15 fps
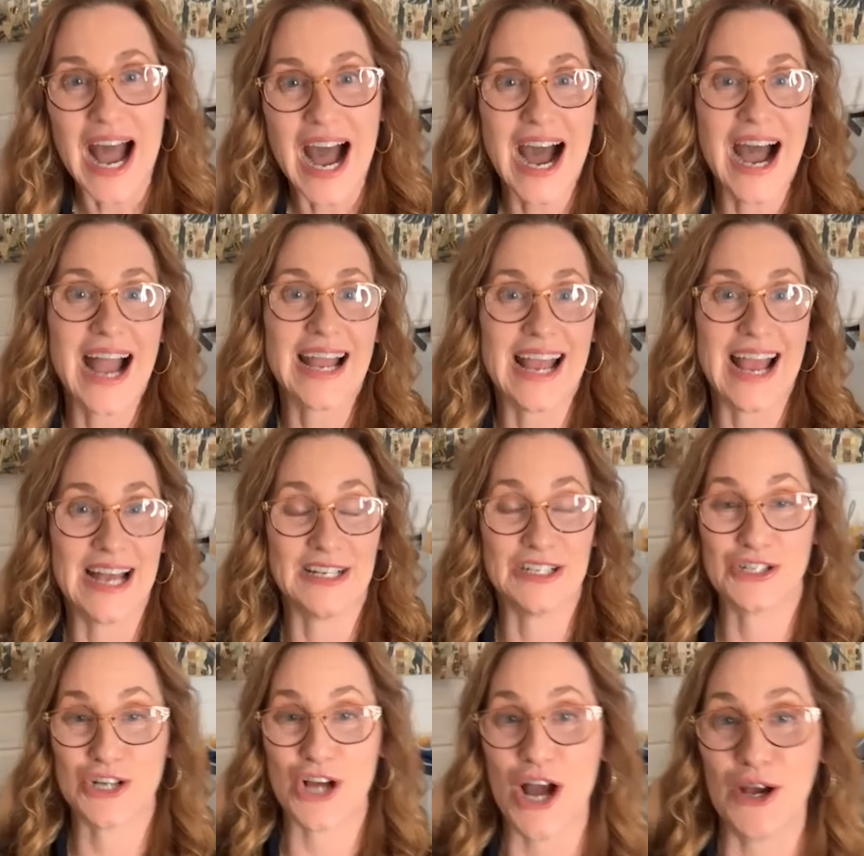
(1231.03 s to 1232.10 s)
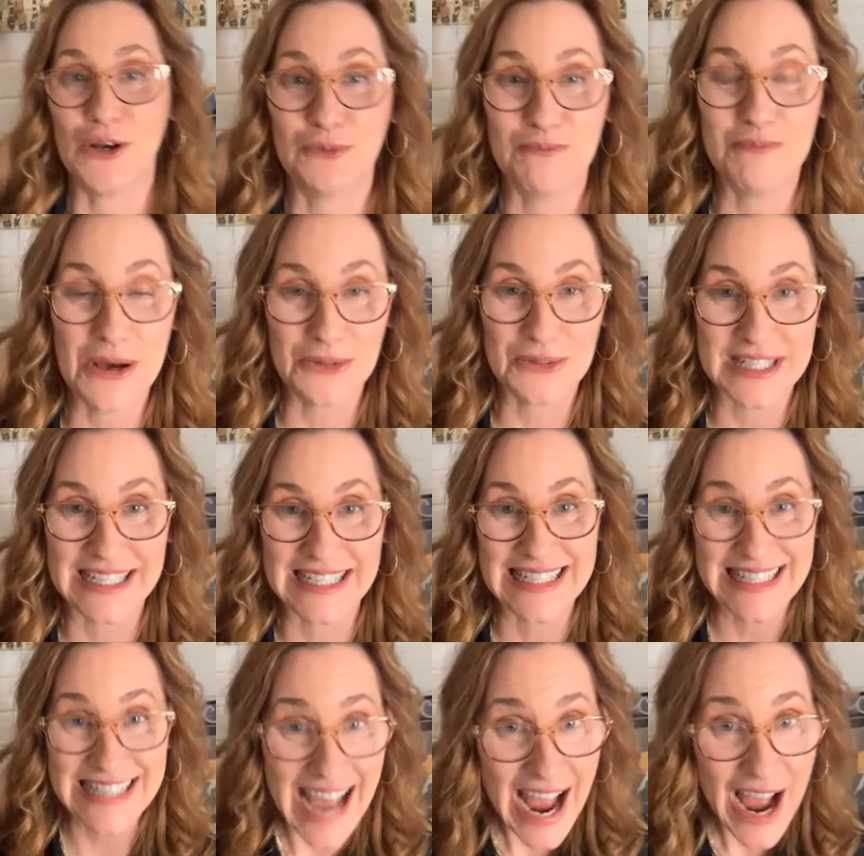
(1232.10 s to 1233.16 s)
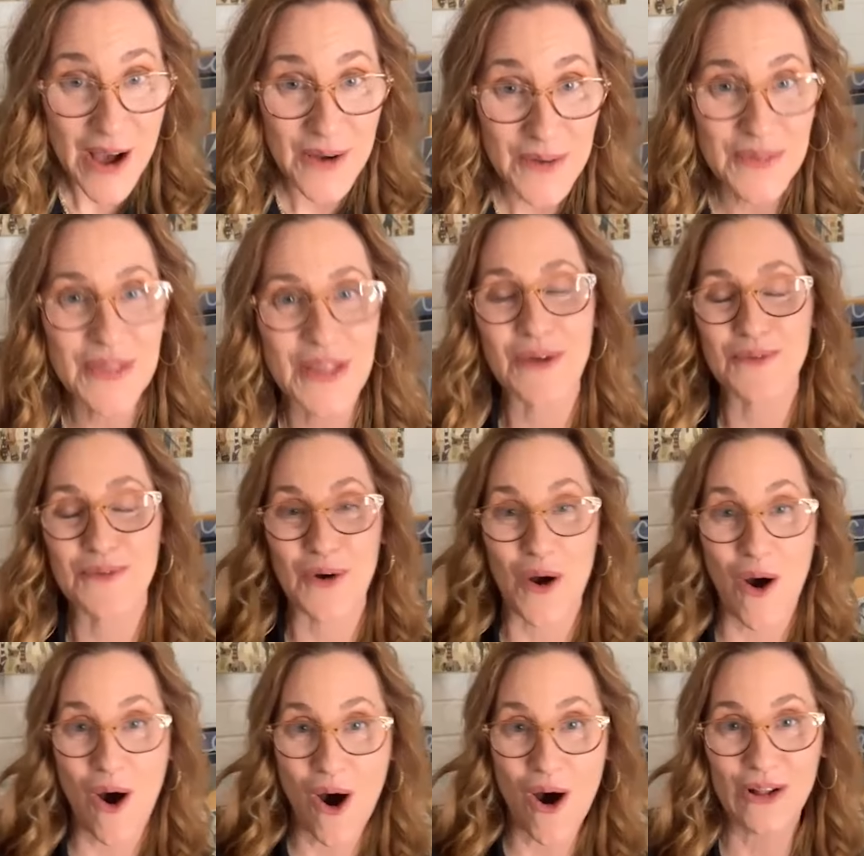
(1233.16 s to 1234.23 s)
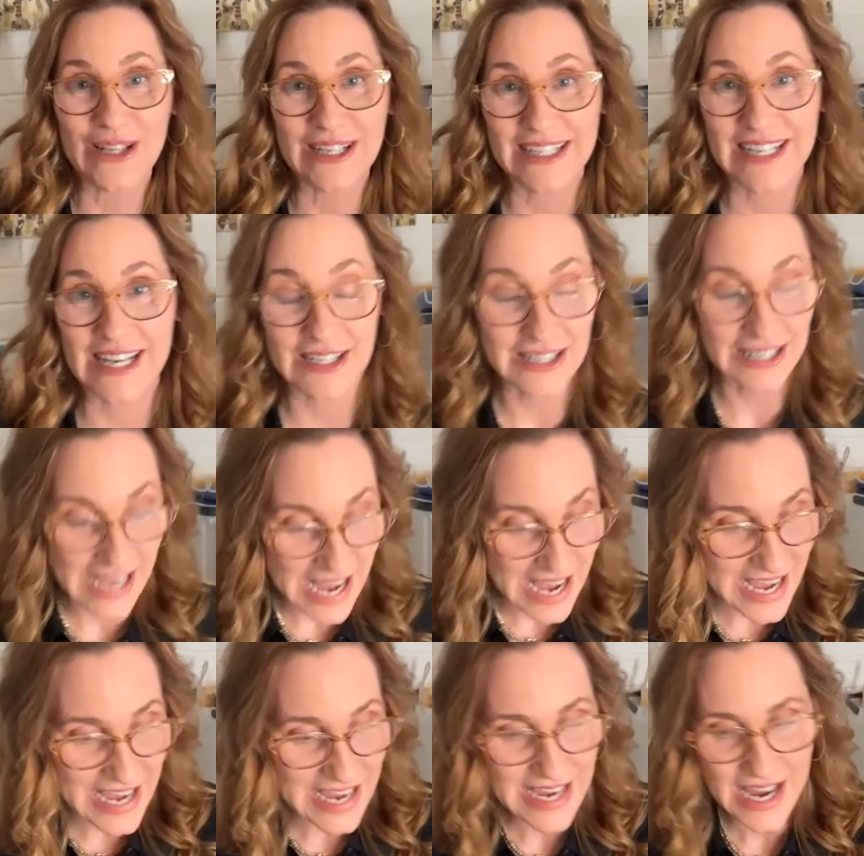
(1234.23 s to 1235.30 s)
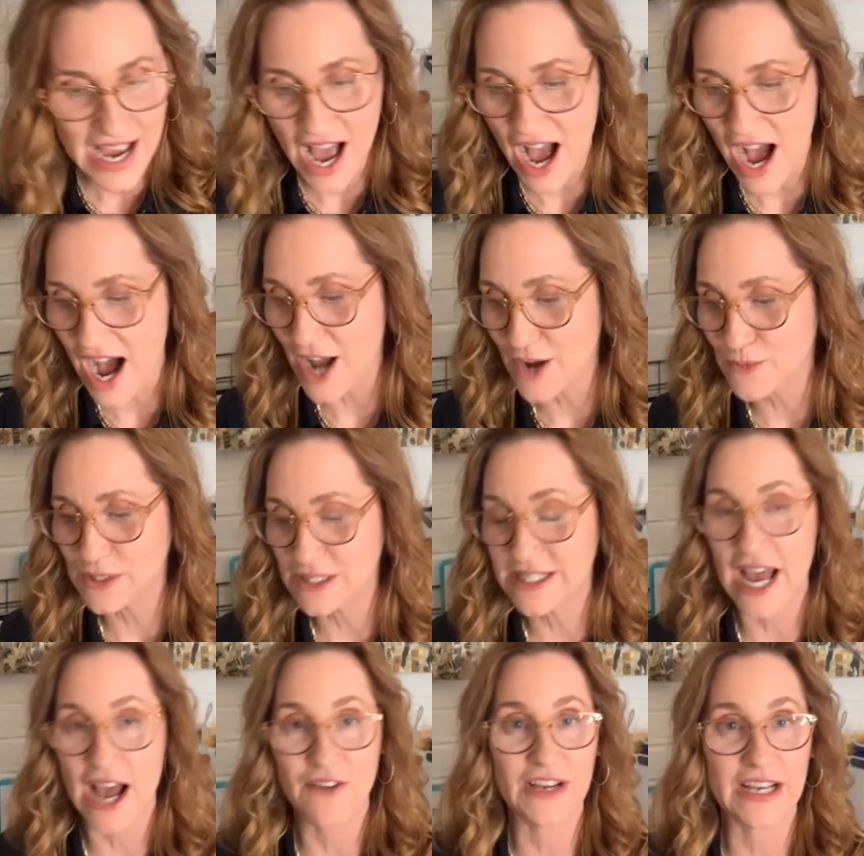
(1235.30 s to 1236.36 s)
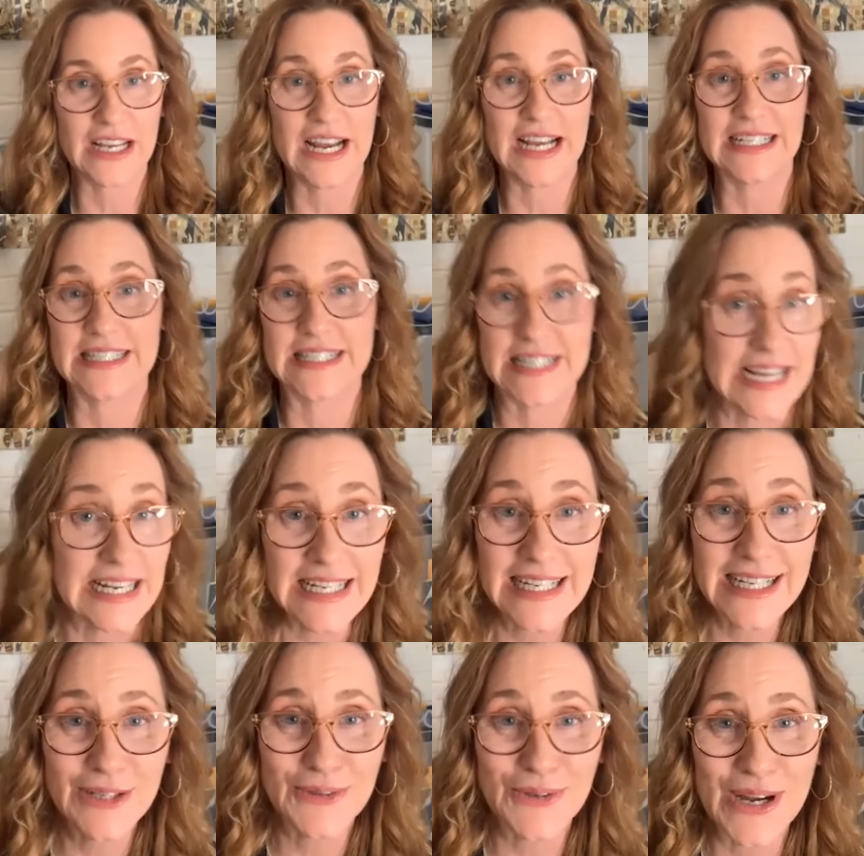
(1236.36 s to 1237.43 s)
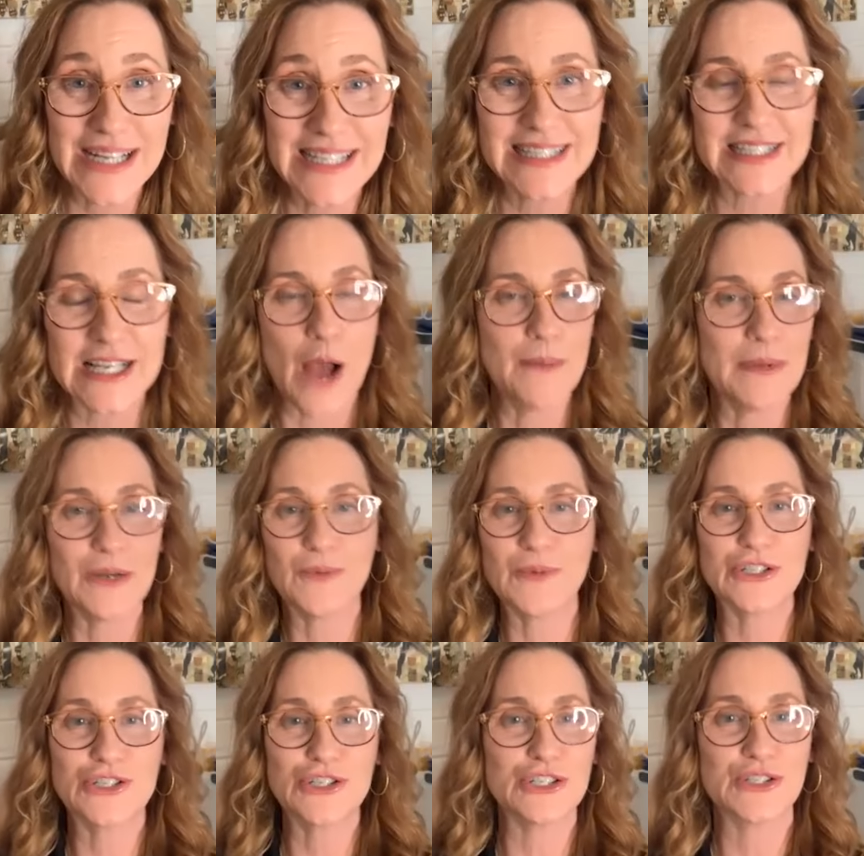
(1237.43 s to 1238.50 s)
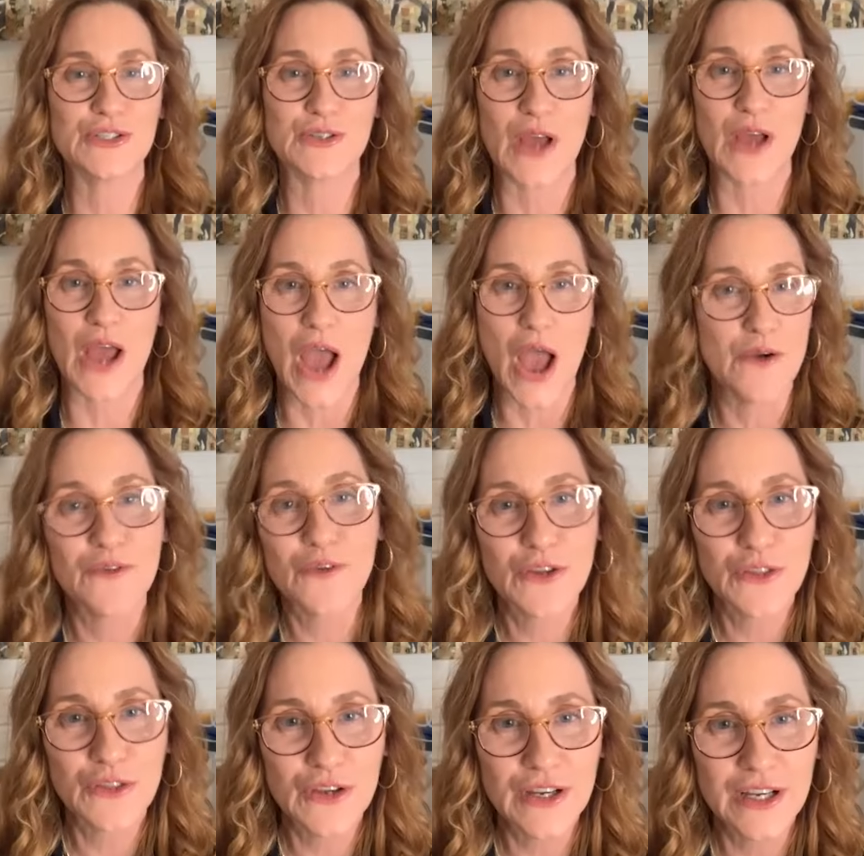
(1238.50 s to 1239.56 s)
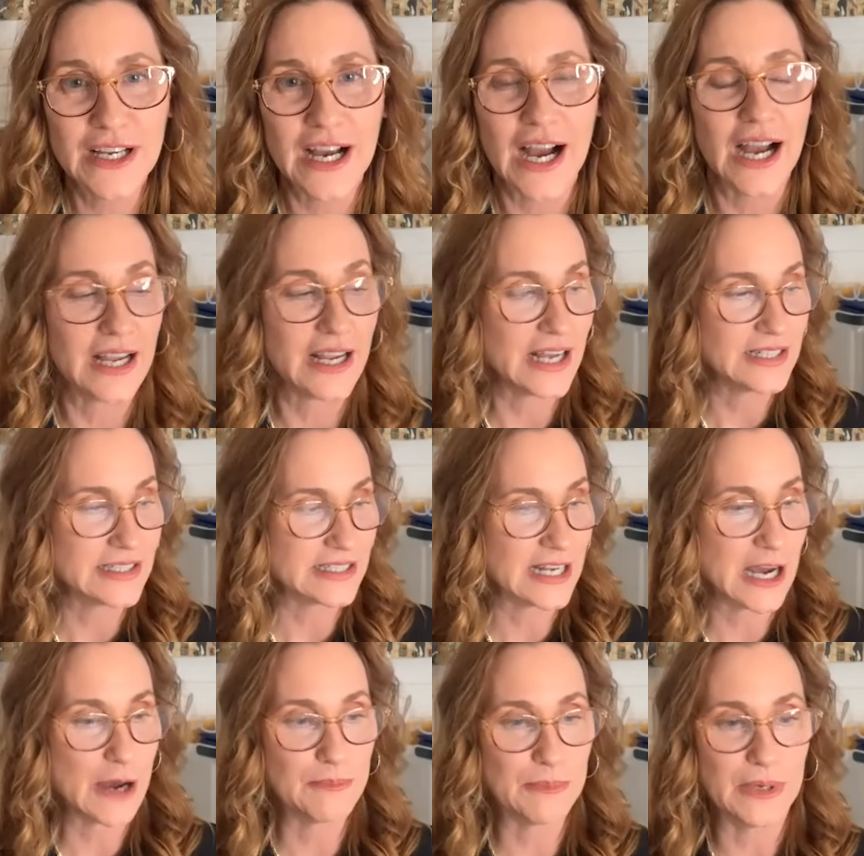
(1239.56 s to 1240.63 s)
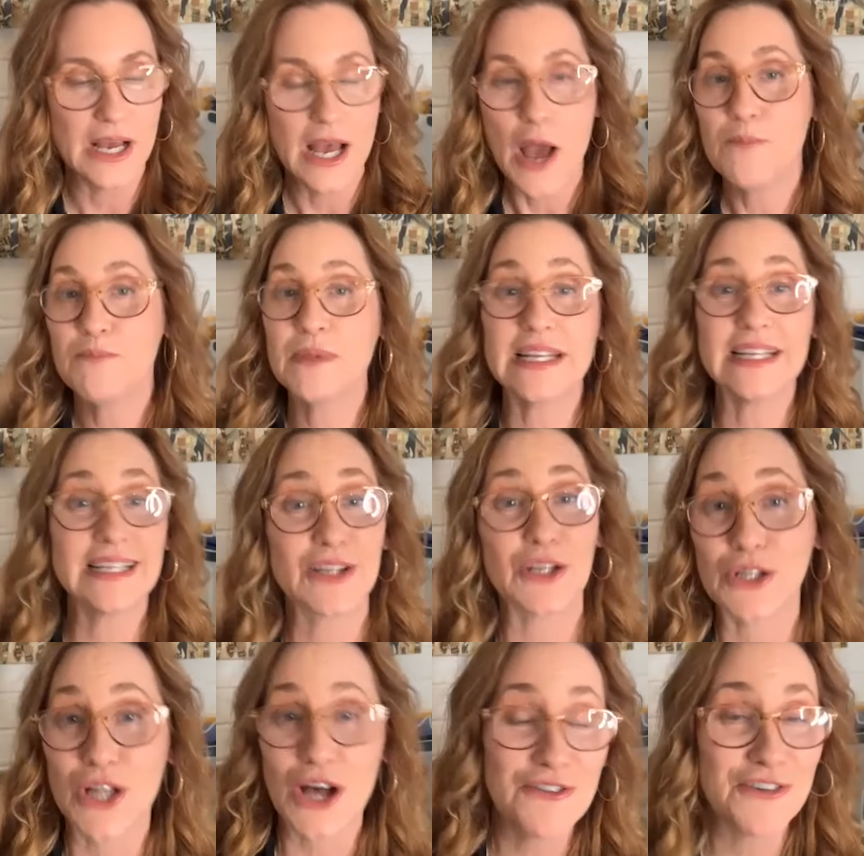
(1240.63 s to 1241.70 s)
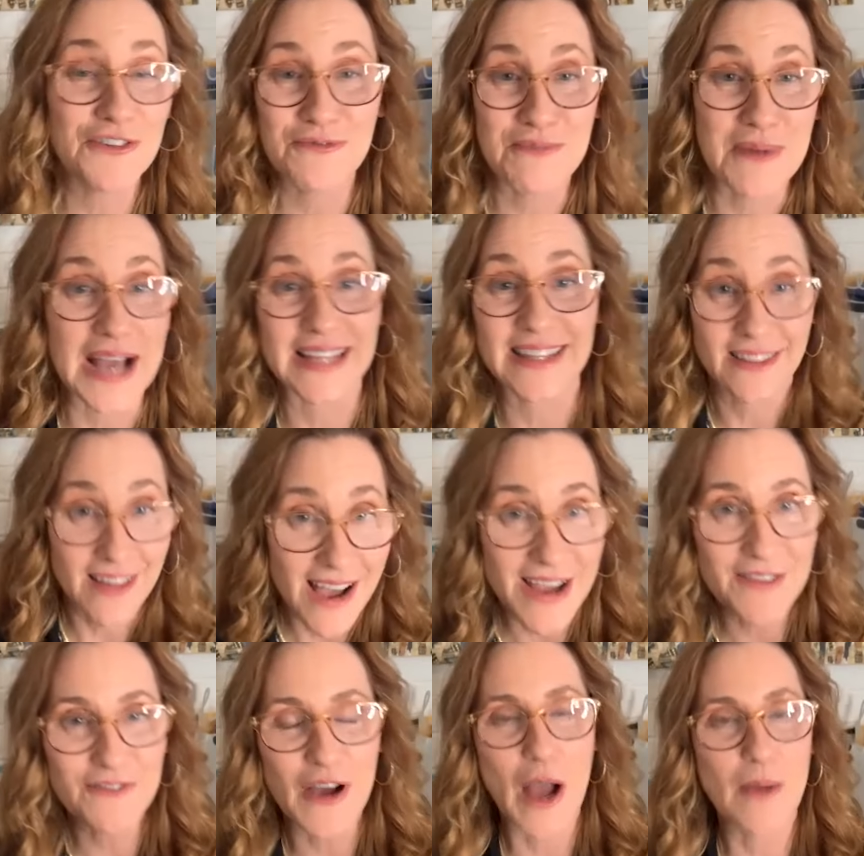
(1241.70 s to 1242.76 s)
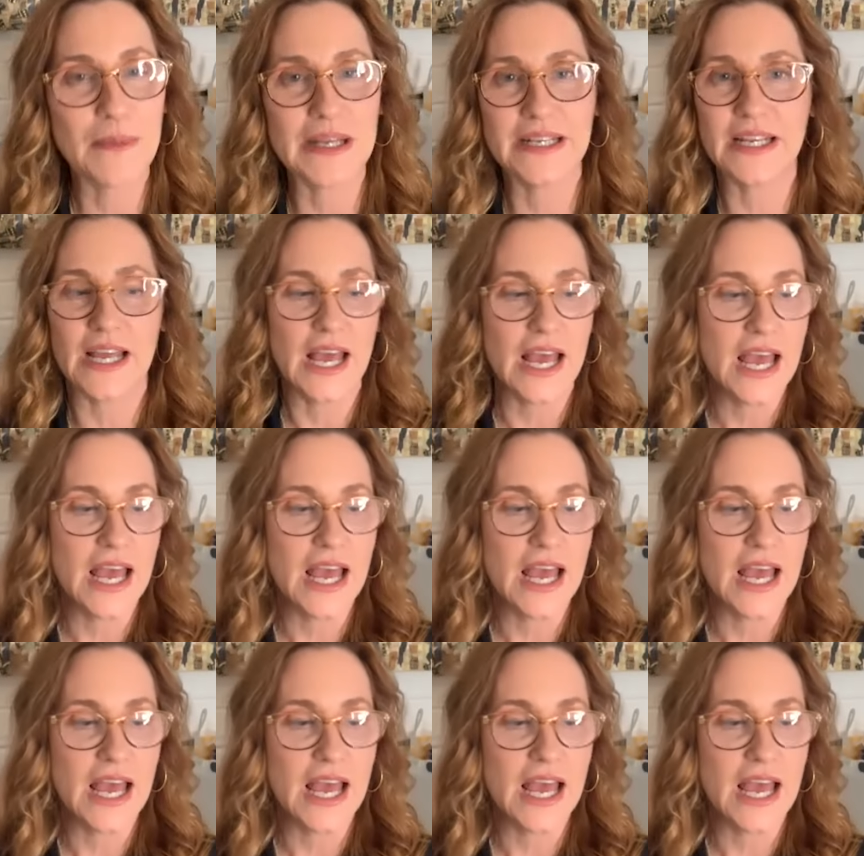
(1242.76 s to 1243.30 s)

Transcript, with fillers: I had a child melting down. They were all in L A. I was having an identity crisis. I mean, it was just everything. I ended up meeting the love of my life. I mean,